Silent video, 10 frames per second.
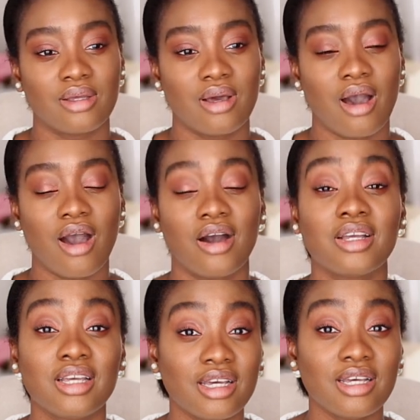
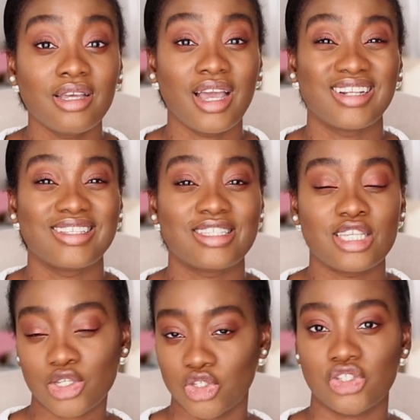hunger and
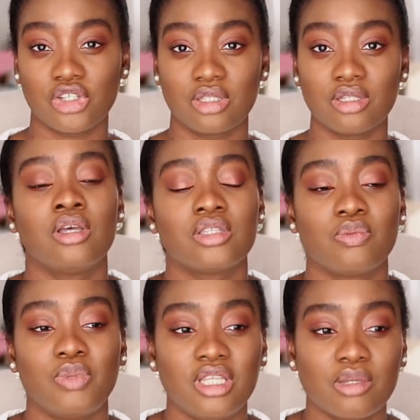addiction to
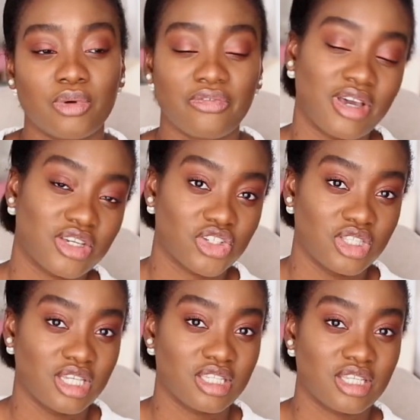being a
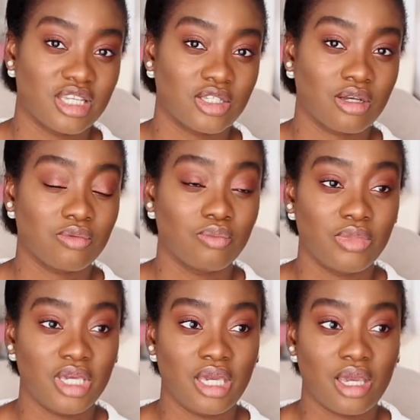perfectionist has gotten
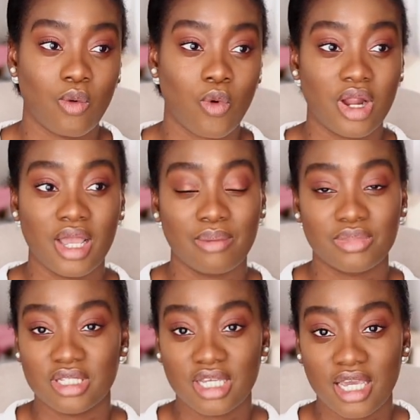me where I am
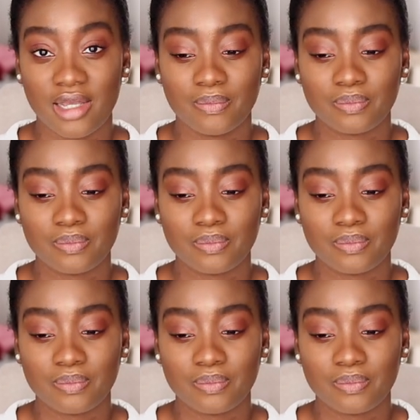today.